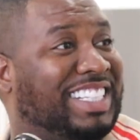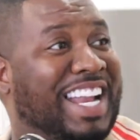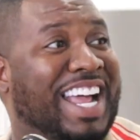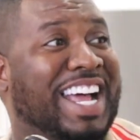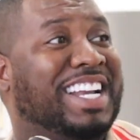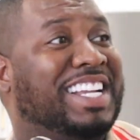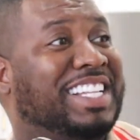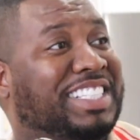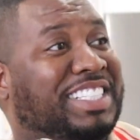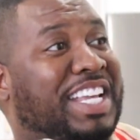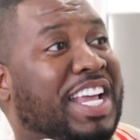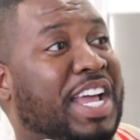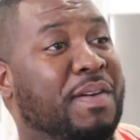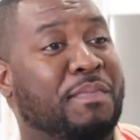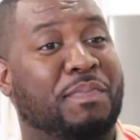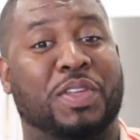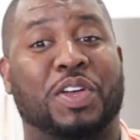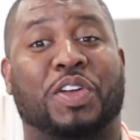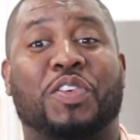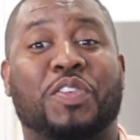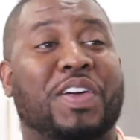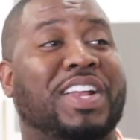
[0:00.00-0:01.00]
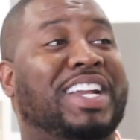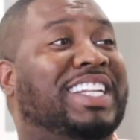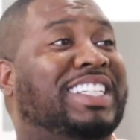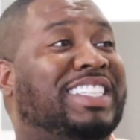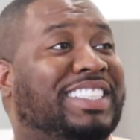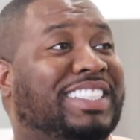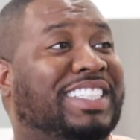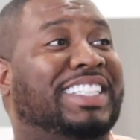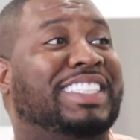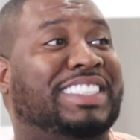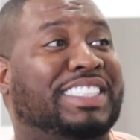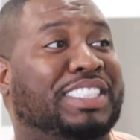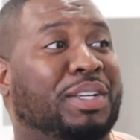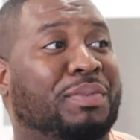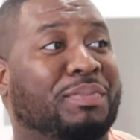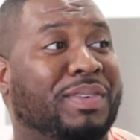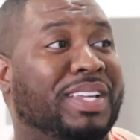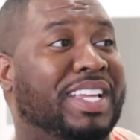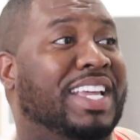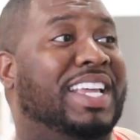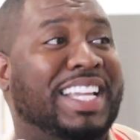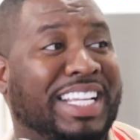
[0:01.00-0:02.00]
It's not the same. The credit
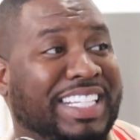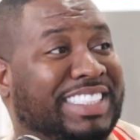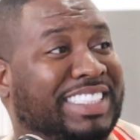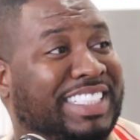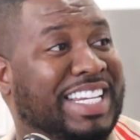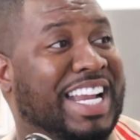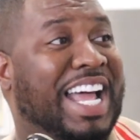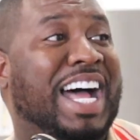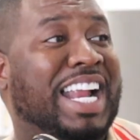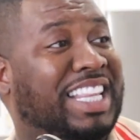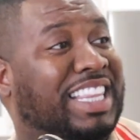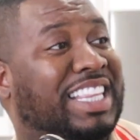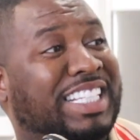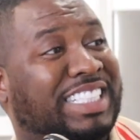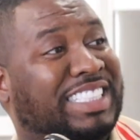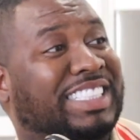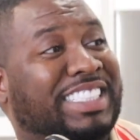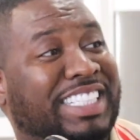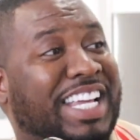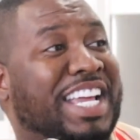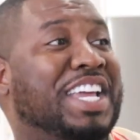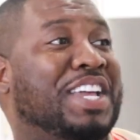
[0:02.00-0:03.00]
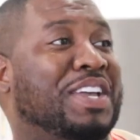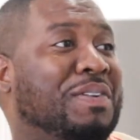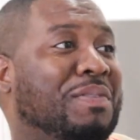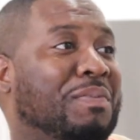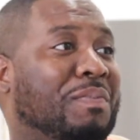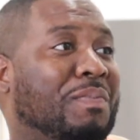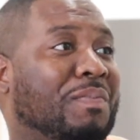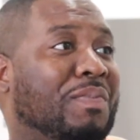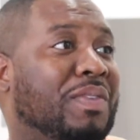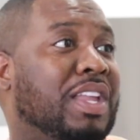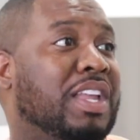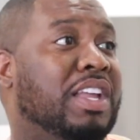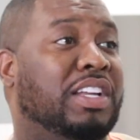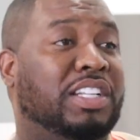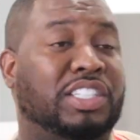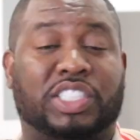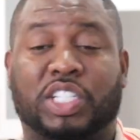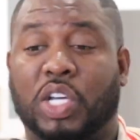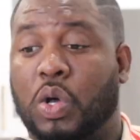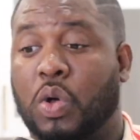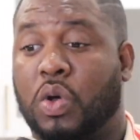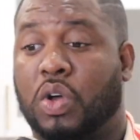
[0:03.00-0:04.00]
system is not the
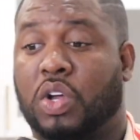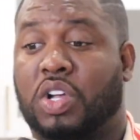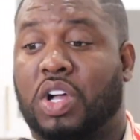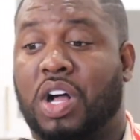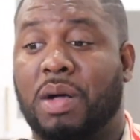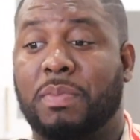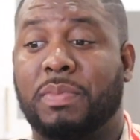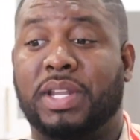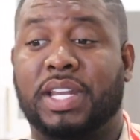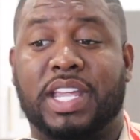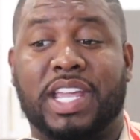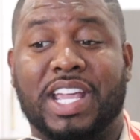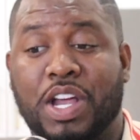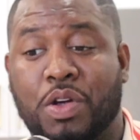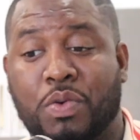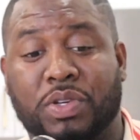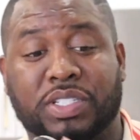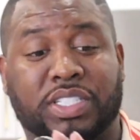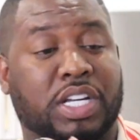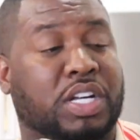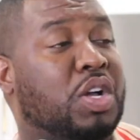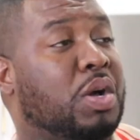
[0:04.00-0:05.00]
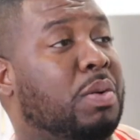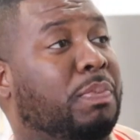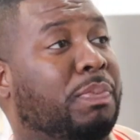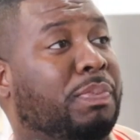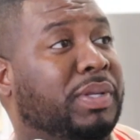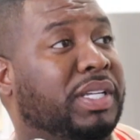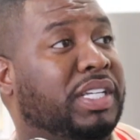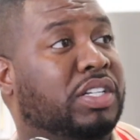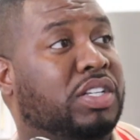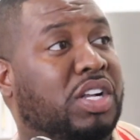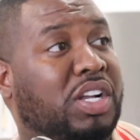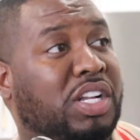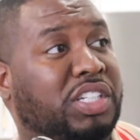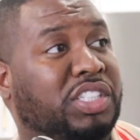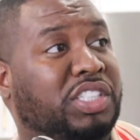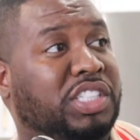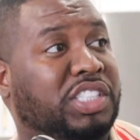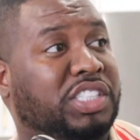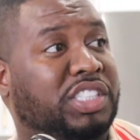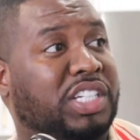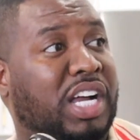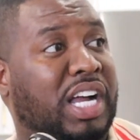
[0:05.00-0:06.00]
same. So coming here was a
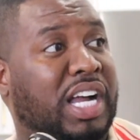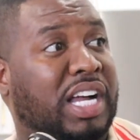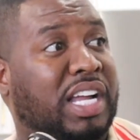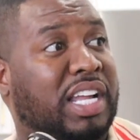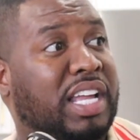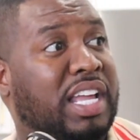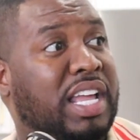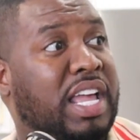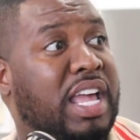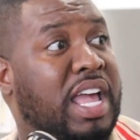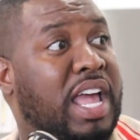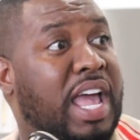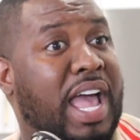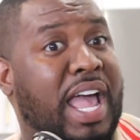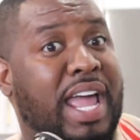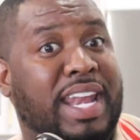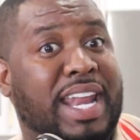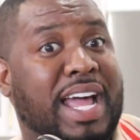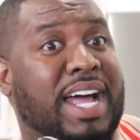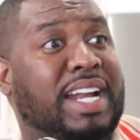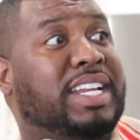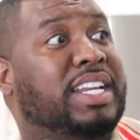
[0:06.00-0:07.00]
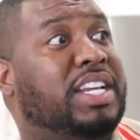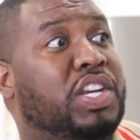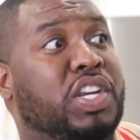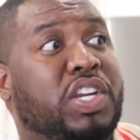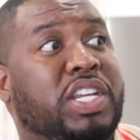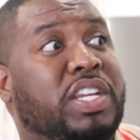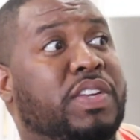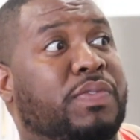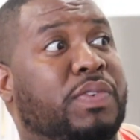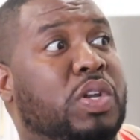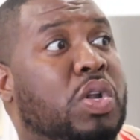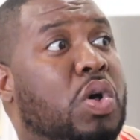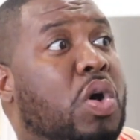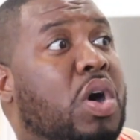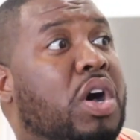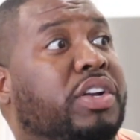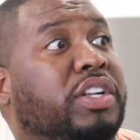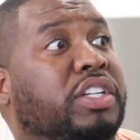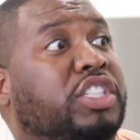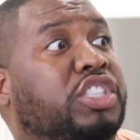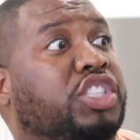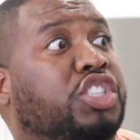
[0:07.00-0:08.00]
complete culture shock. And I didn't
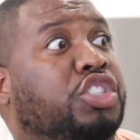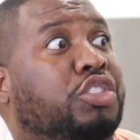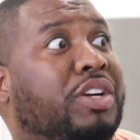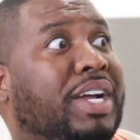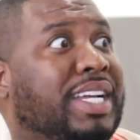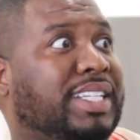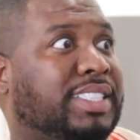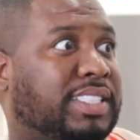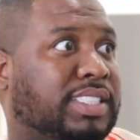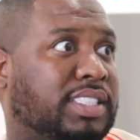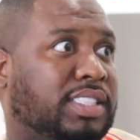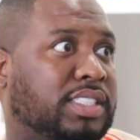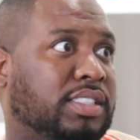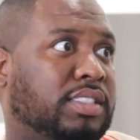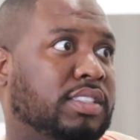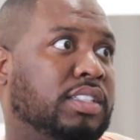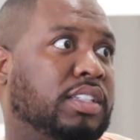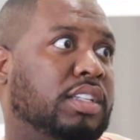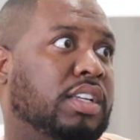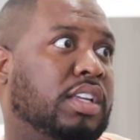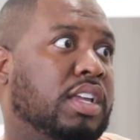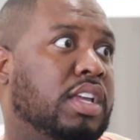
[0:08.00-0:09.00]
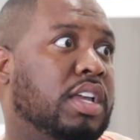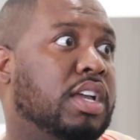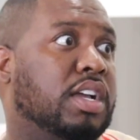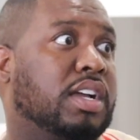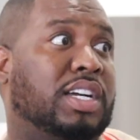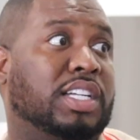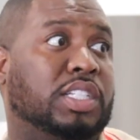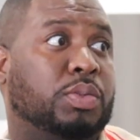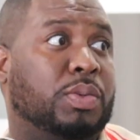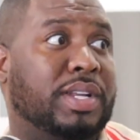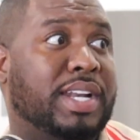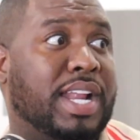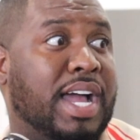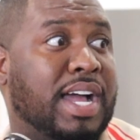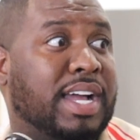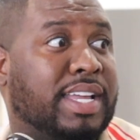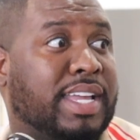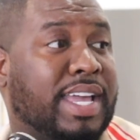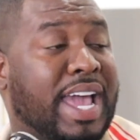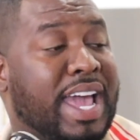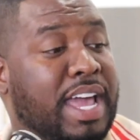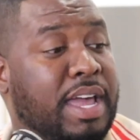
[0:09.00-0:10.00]
even know how to dress.
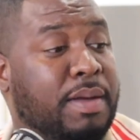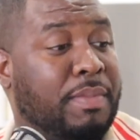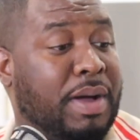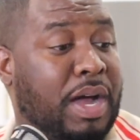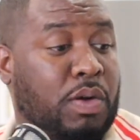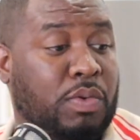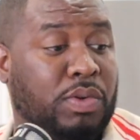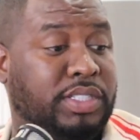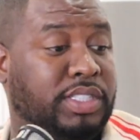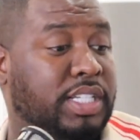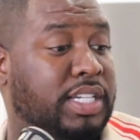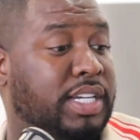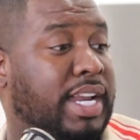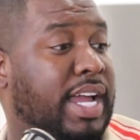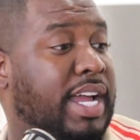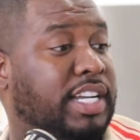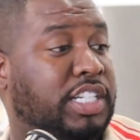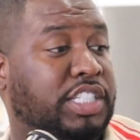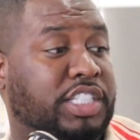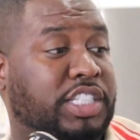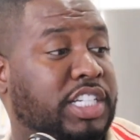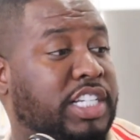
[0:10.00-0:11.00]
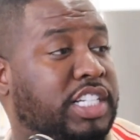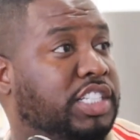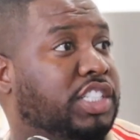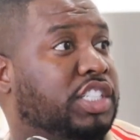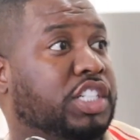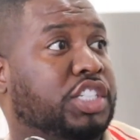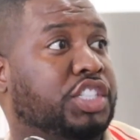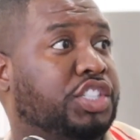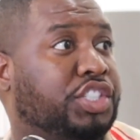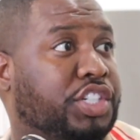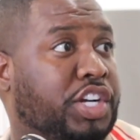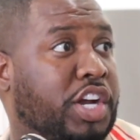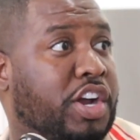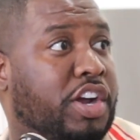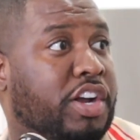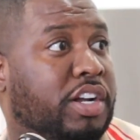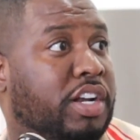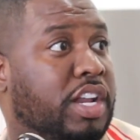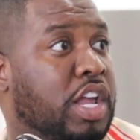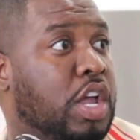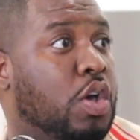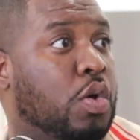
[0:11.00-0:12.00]
Because when I came, I was in like jeans and
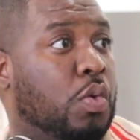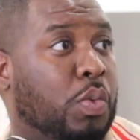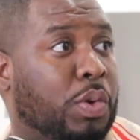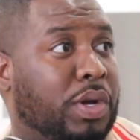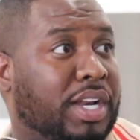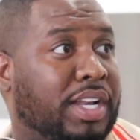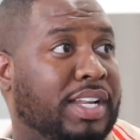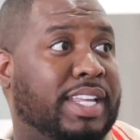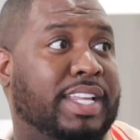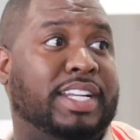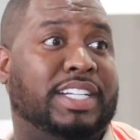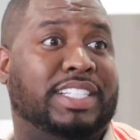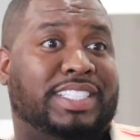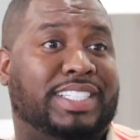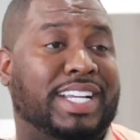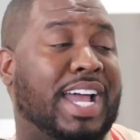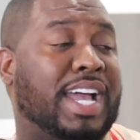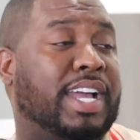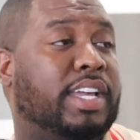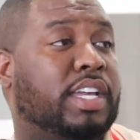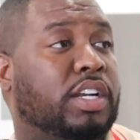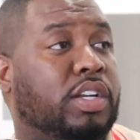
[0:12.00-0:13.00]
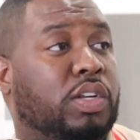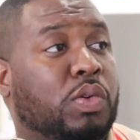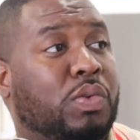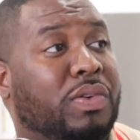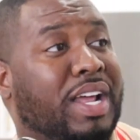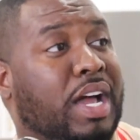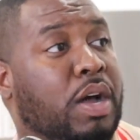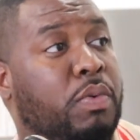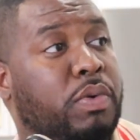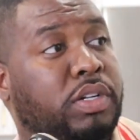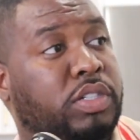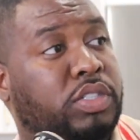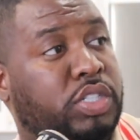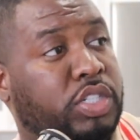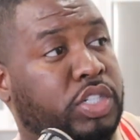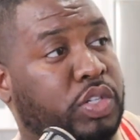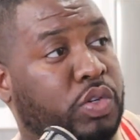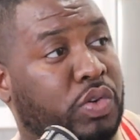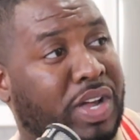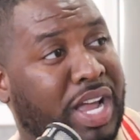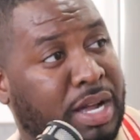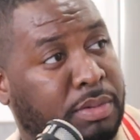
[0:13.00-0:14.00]
shirt with a leather jacket. Dude, I
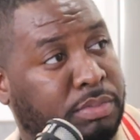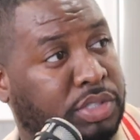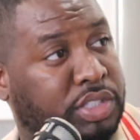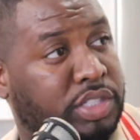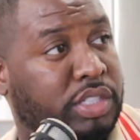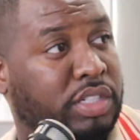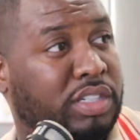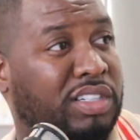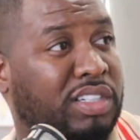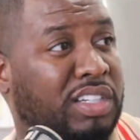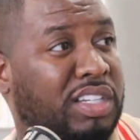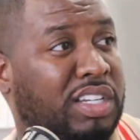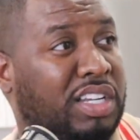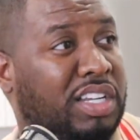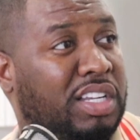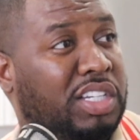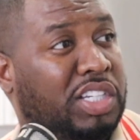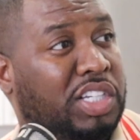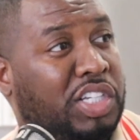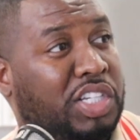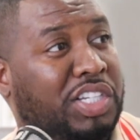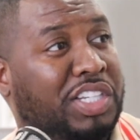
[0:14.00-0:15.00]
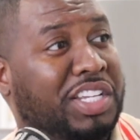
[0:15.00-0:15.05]
went to New Hampshire.